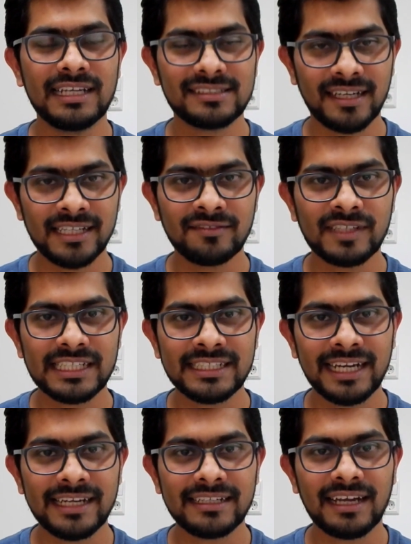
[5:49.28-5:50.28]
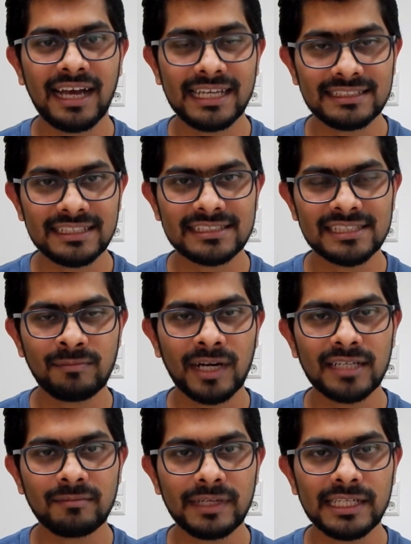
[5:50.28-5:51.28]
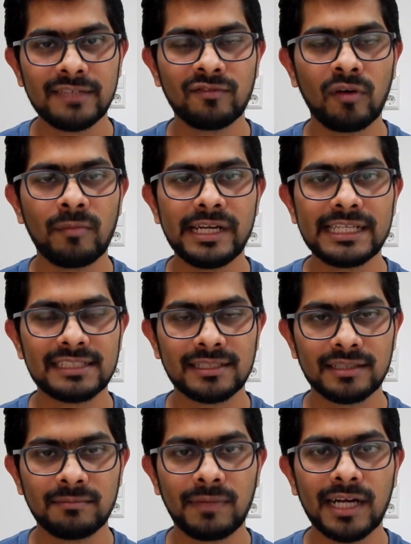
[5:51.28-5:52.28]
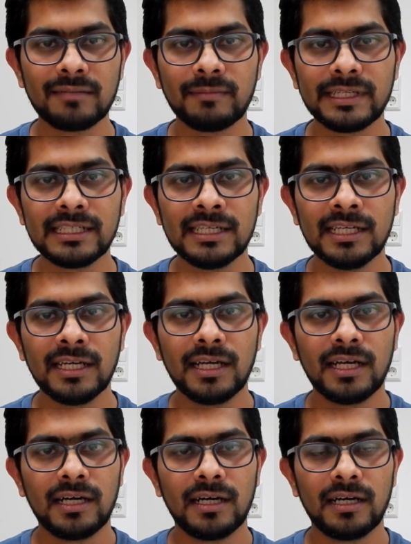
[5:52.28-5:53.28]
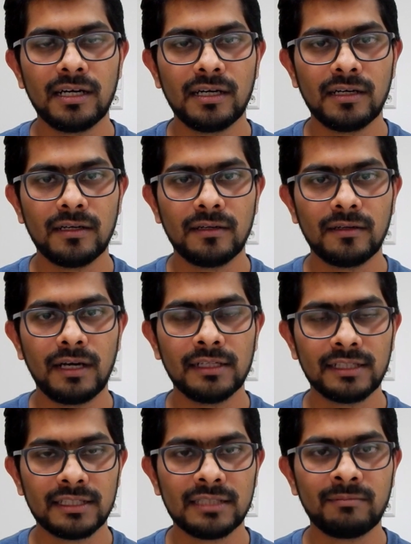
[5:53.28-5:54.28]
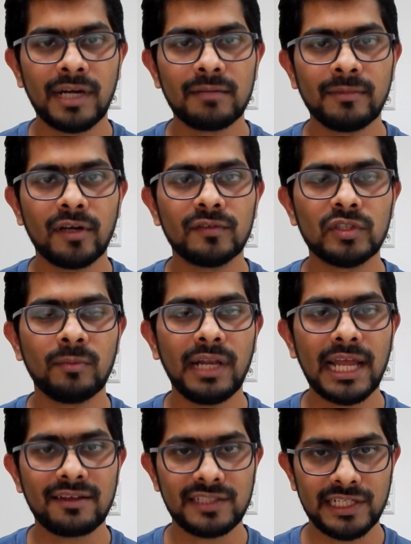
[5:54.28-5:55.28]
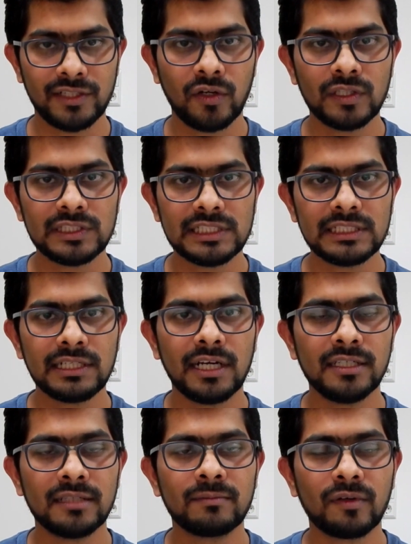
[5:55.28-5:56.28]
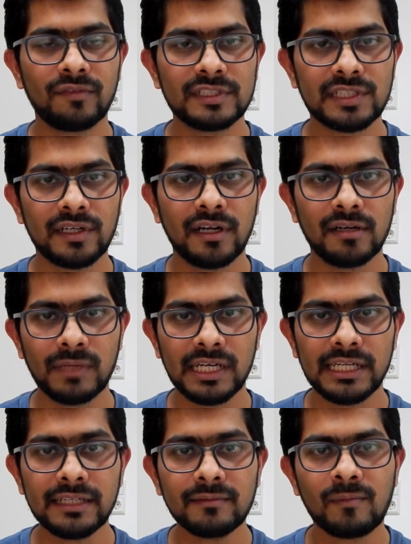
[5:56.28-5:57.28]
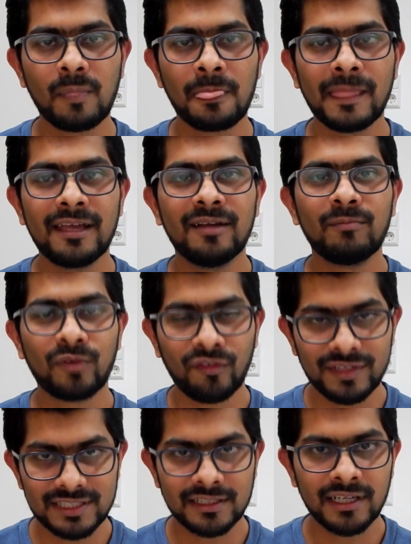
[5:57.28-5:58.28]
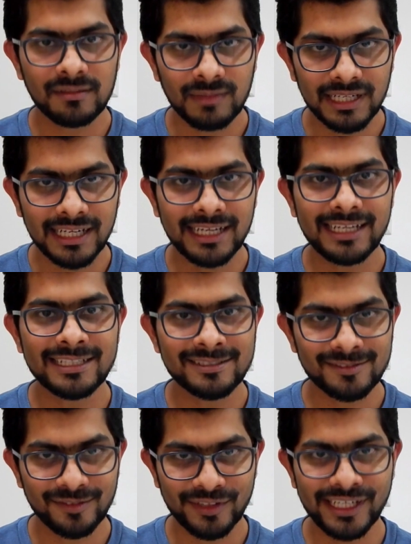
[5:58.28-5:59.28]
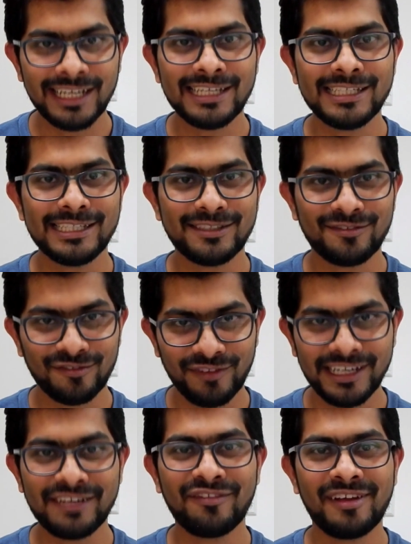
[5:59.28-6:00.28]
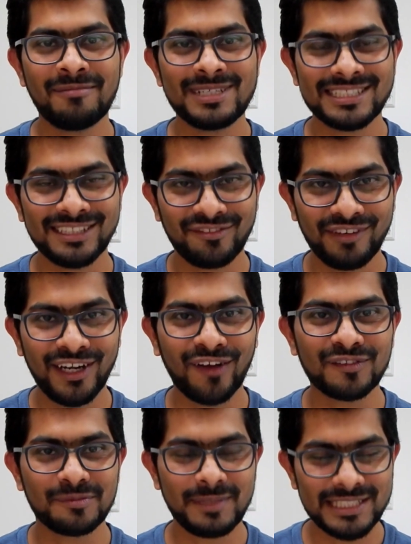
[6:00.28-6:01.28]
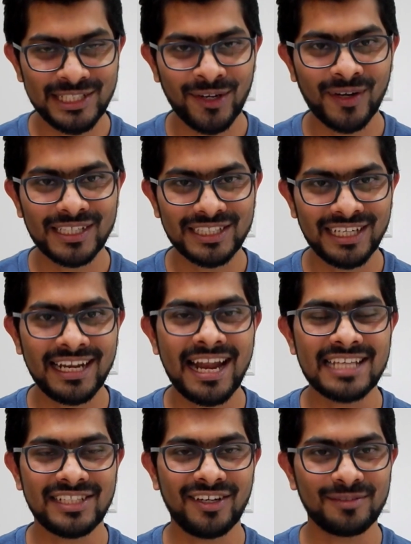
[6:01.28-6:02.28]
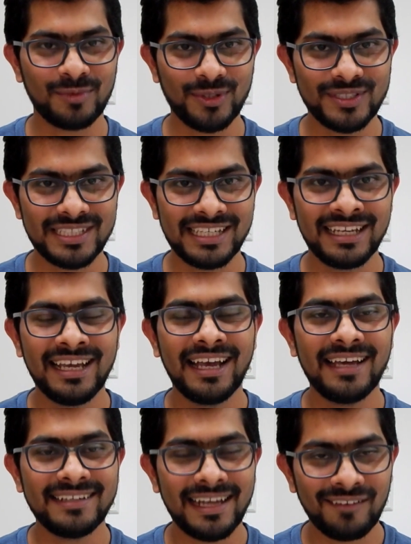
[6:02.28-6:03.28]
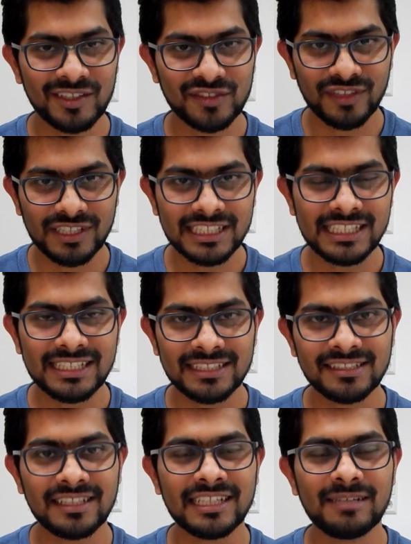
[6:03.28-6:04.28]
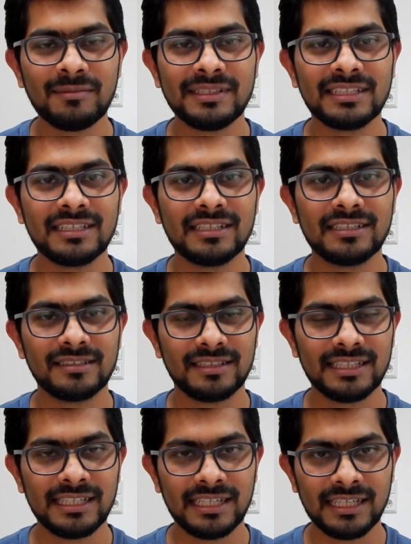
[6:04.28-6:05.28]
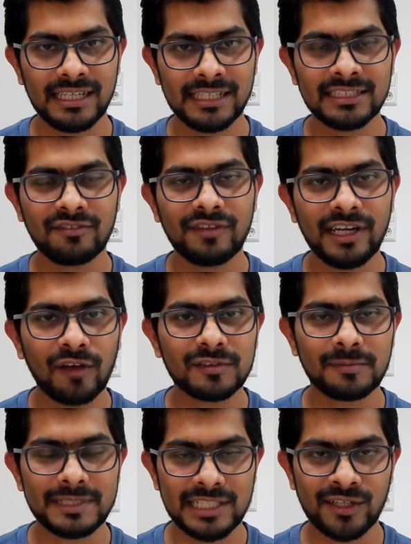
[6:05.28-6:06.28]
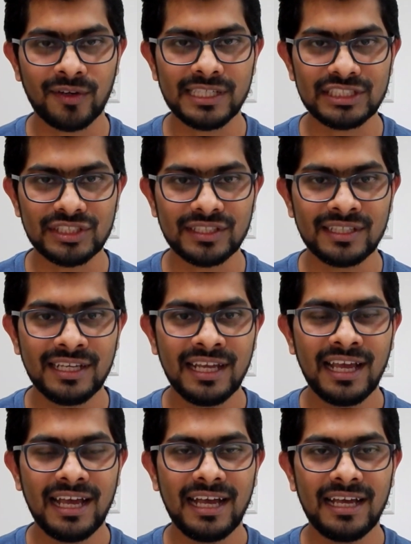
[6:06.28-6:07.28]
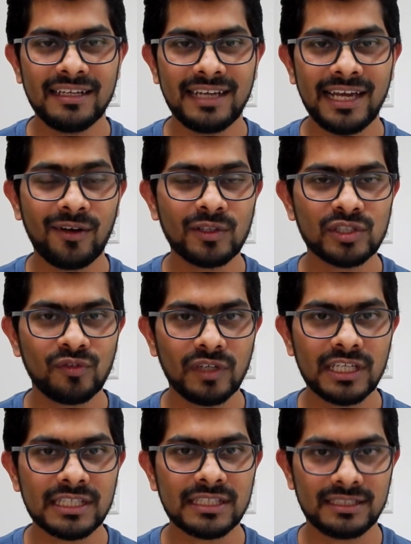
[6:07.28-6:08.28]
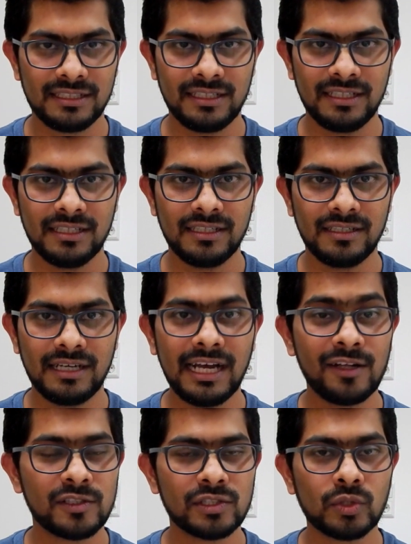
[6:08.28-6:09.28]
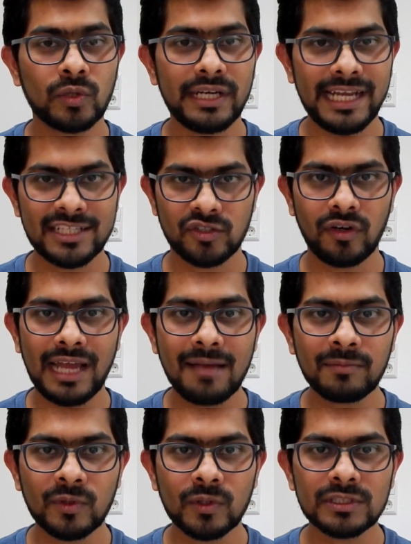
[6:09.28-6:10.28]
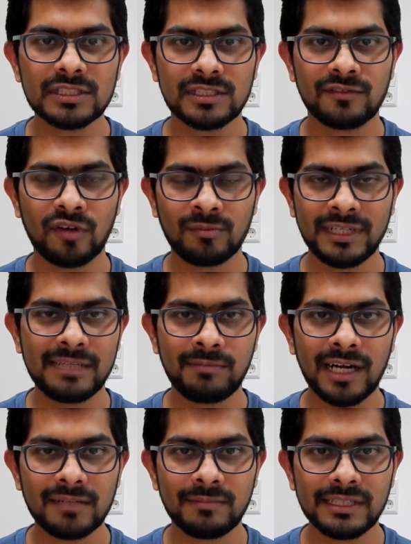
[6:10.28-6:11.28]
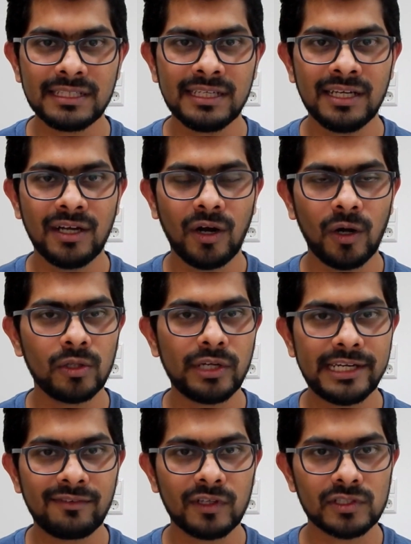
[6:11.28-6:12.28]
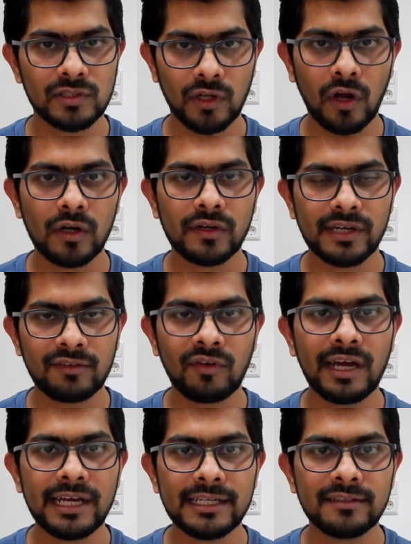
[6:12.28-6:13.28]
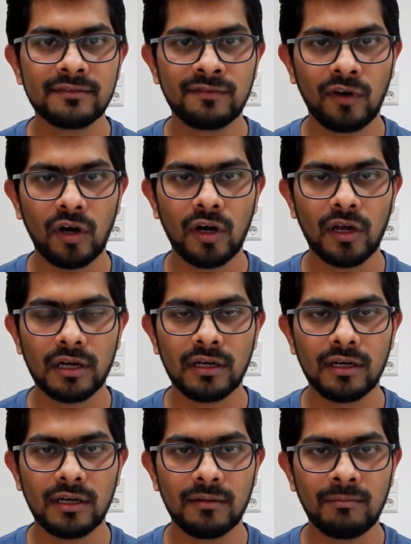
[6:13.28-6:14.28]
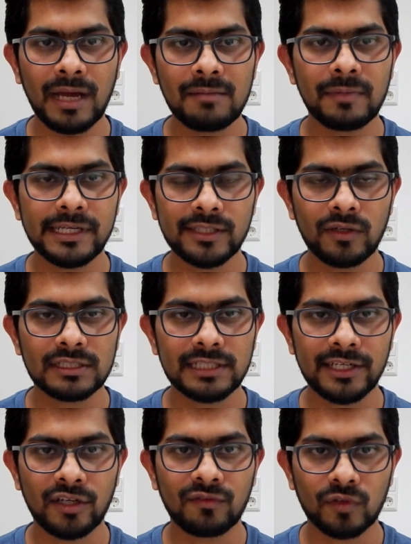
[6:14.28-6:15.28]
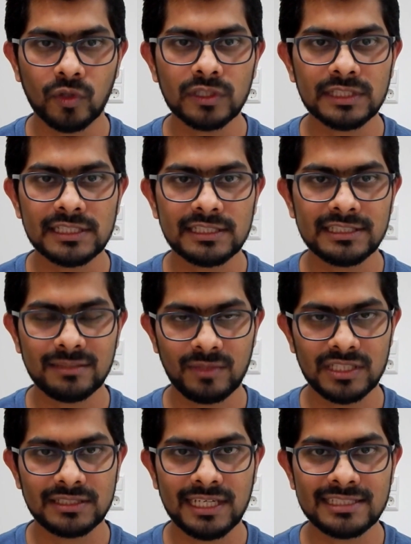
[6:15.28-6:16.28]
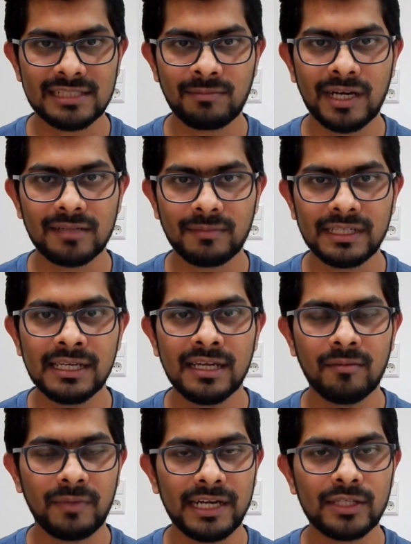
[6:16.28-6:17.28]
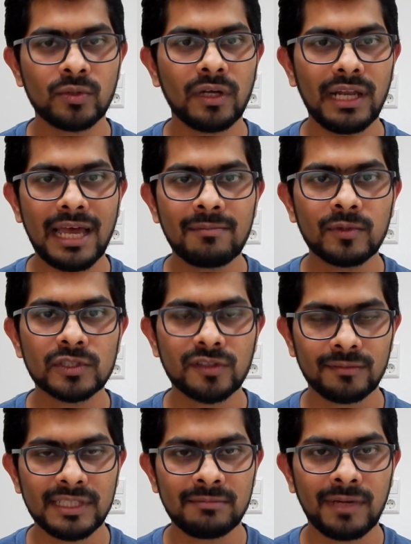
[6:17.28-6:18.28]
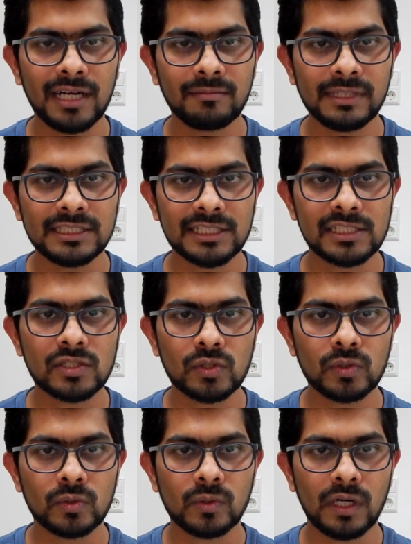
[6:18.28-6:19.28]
started working at I6 department, informatics department, under the Department of Human Language Technology under Professor Herman. Professor Herman is really very famous in the field of speech recognition and natural language processing, and I working under him in the field of speech recognition. And I also took an extra lab course from the department, although it was not required for my particular set of courses in signal science department, but I took a lab course from the department just to